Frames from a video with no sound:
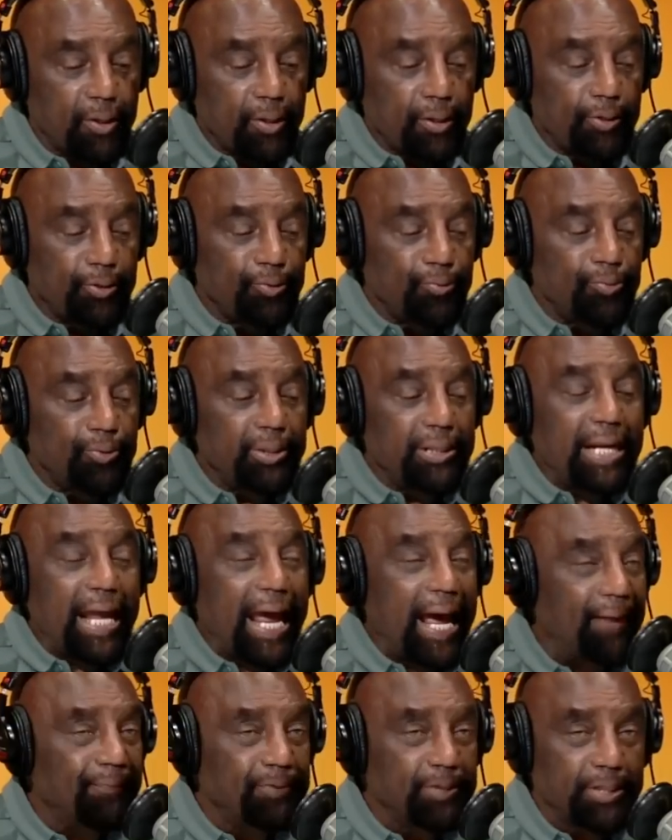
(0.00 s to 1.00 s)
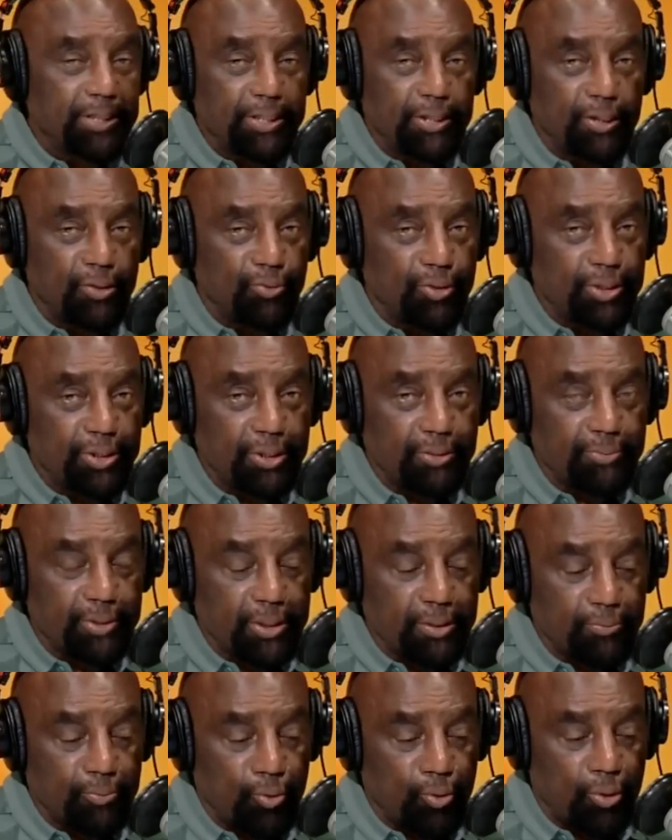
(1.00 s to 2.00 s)
You wouldn't have to deal with them
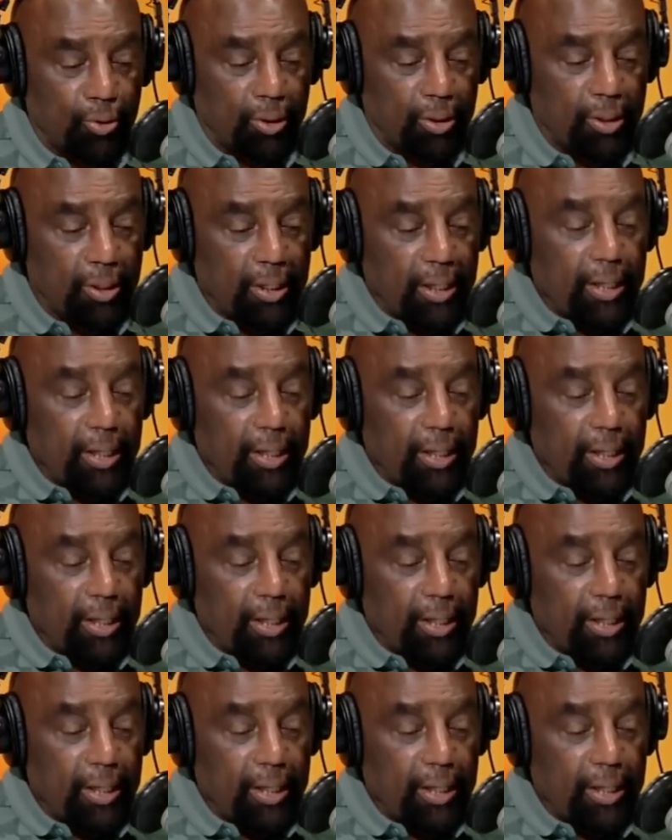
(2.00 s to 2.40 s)
anymore.